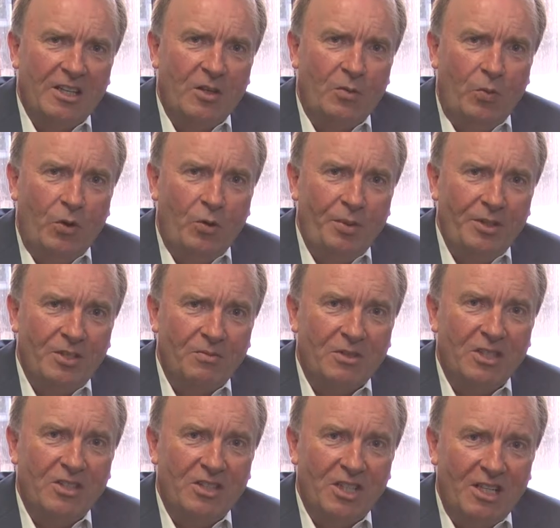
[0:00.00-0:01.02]
There will be some
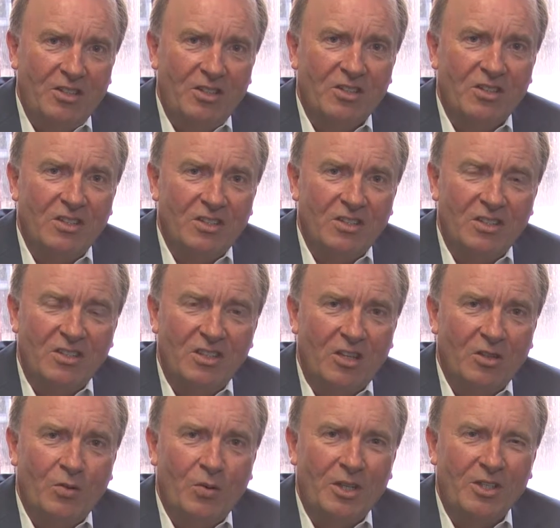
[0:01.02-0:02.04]
contentiousness, there's
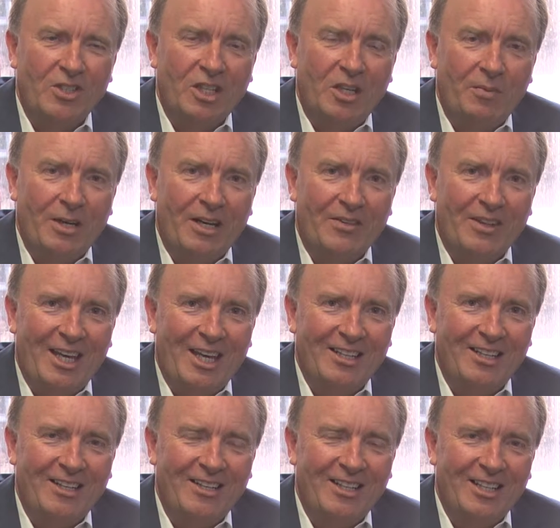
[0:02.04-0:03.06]
no question about that,
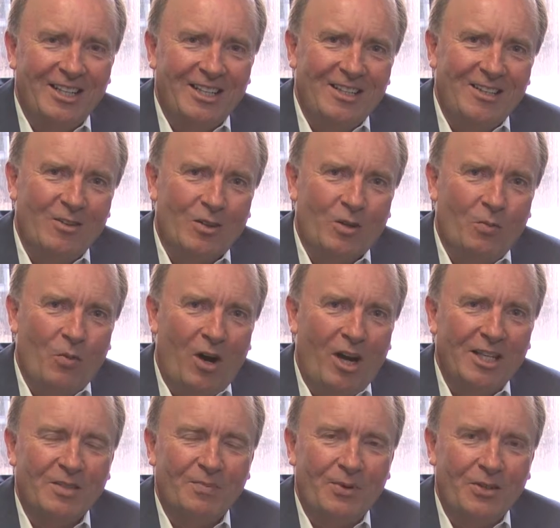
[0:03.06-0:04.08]
and look, a
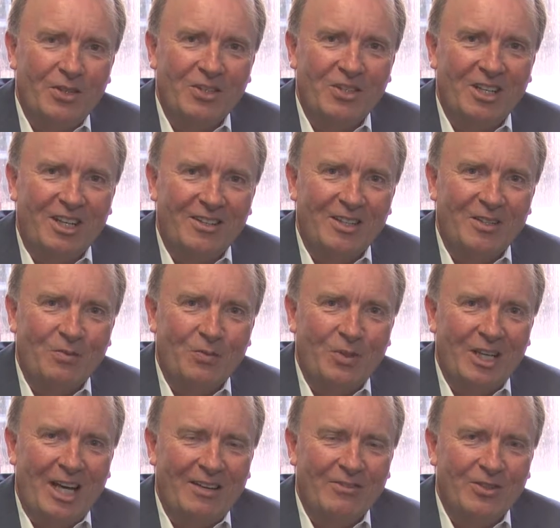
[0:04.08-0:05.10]
wise person I think
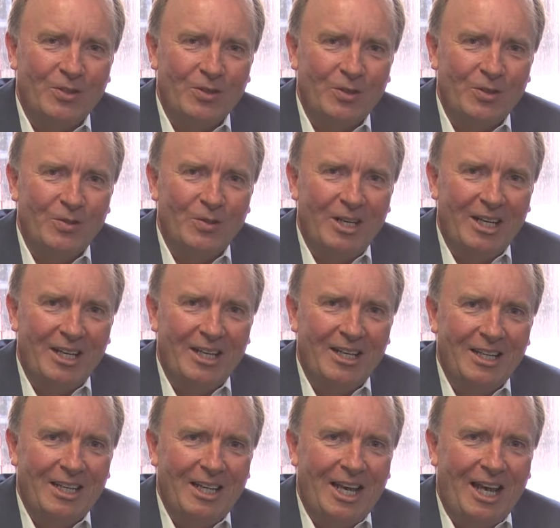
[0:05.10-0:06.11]
would have to
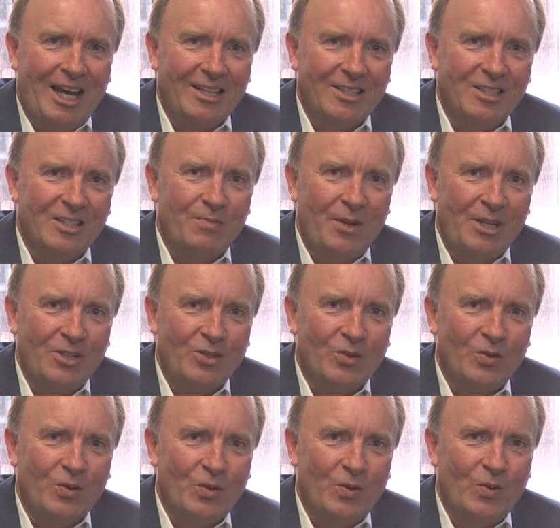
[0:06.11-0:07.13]
add a
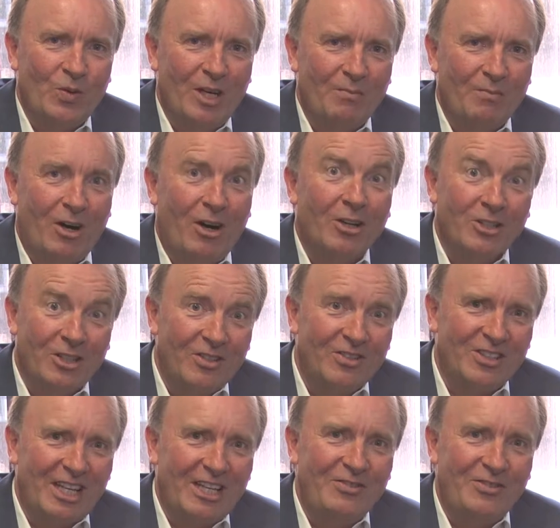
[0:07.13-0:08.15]
special margin of
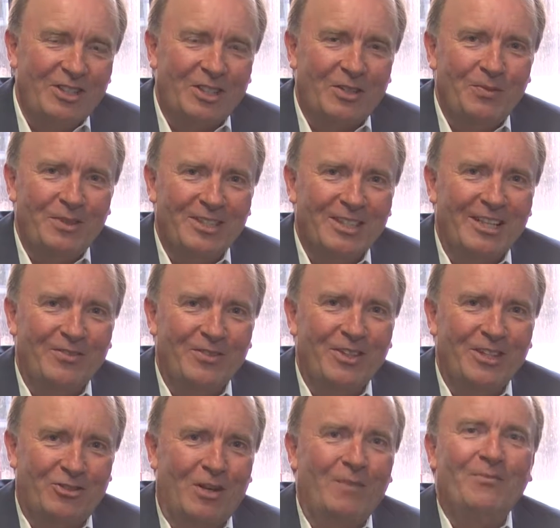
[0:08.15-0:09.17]
safety, can we say, for
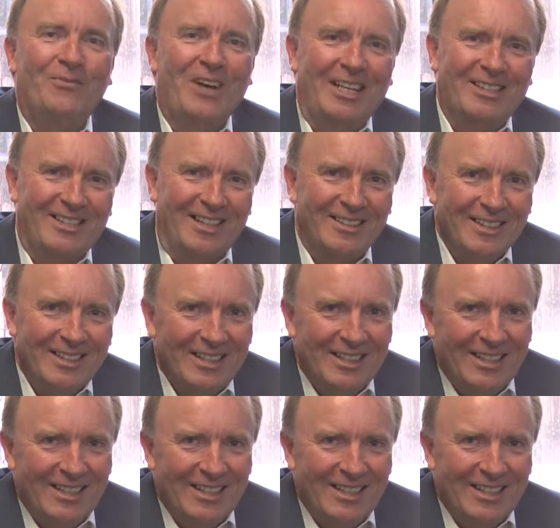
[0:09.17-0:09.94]
the Trump factor.